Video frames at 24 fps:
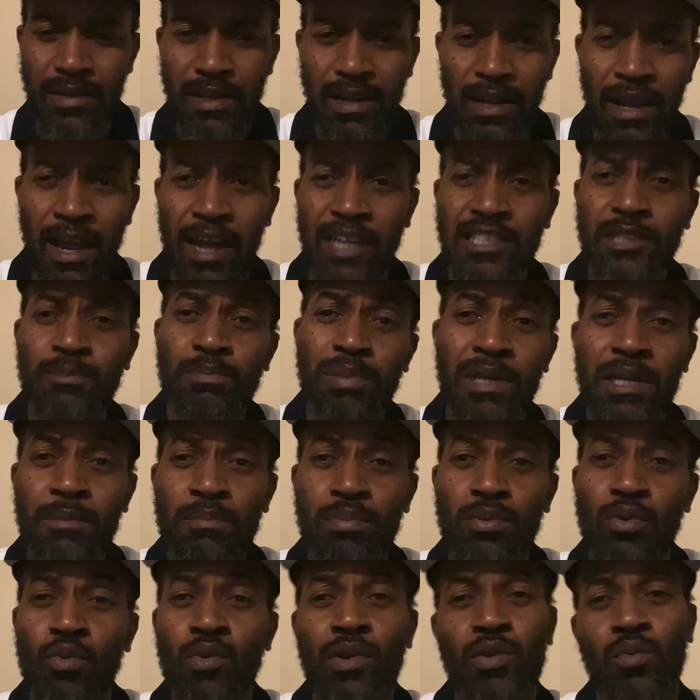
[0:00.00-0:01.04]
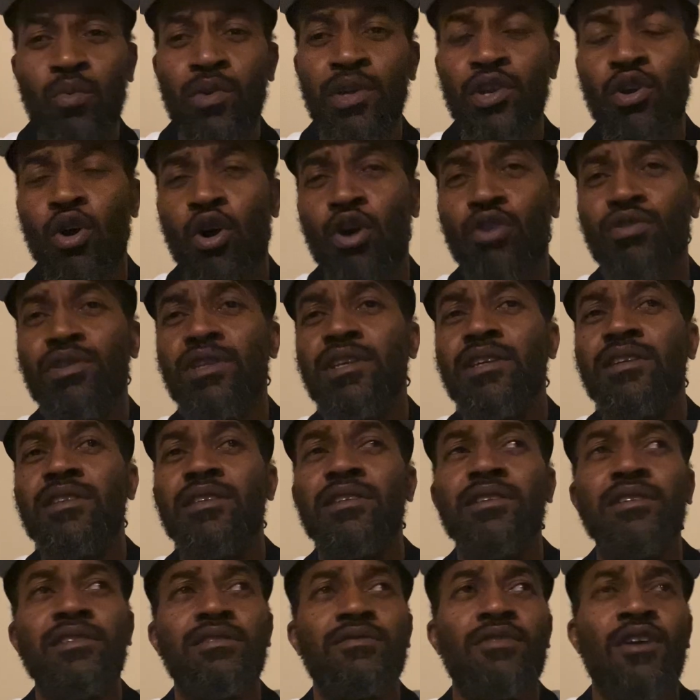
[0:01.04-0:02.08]
As people, we all need
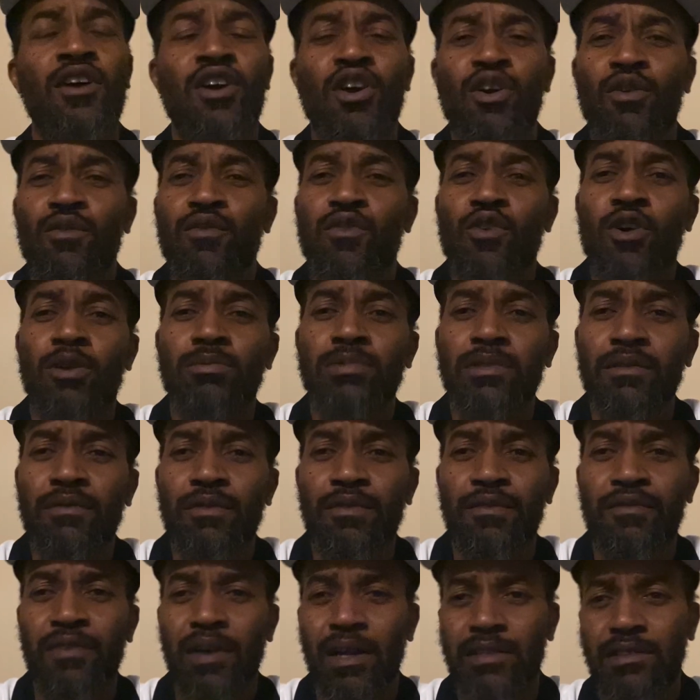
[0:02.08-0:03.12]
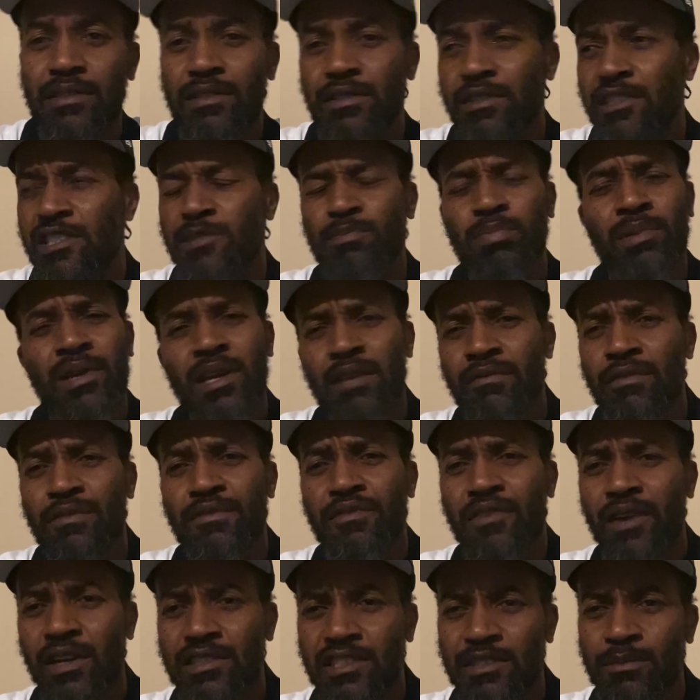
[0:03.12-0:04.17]
these forms of affection, display of
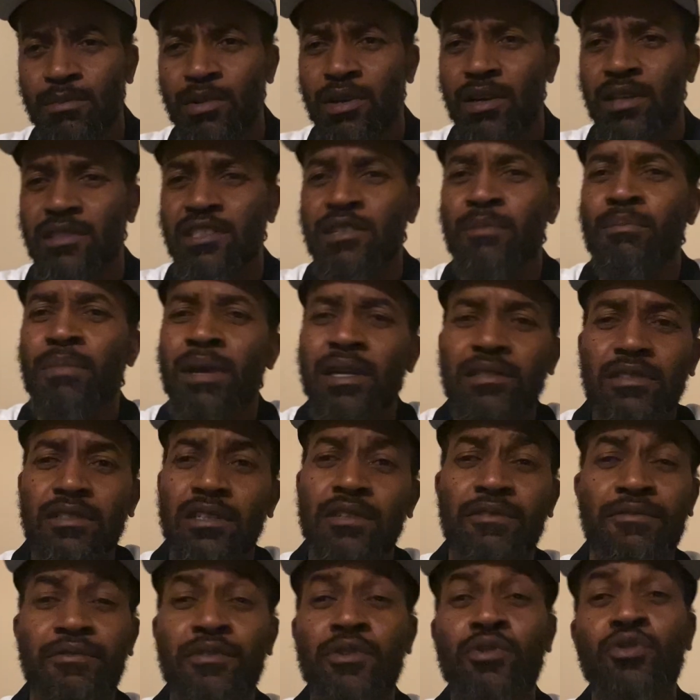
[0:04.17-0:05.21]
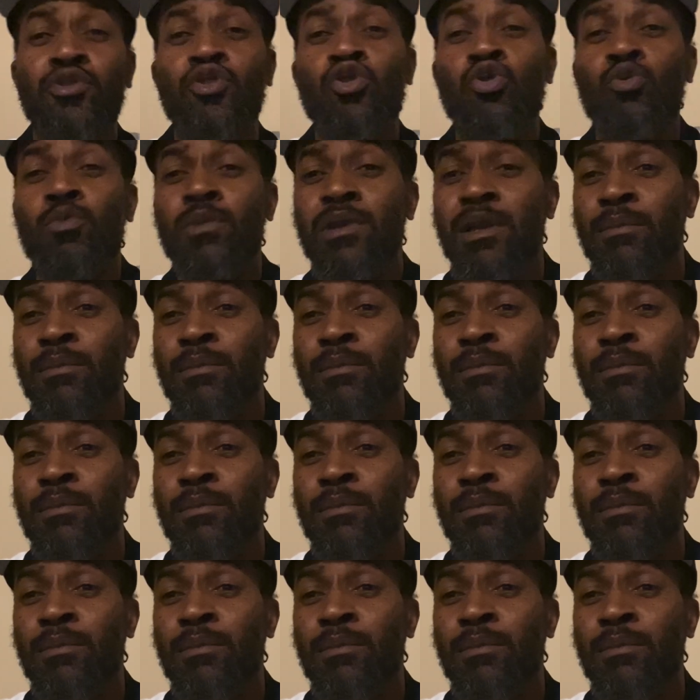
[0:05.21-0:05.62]
affection, because it makes us feel human.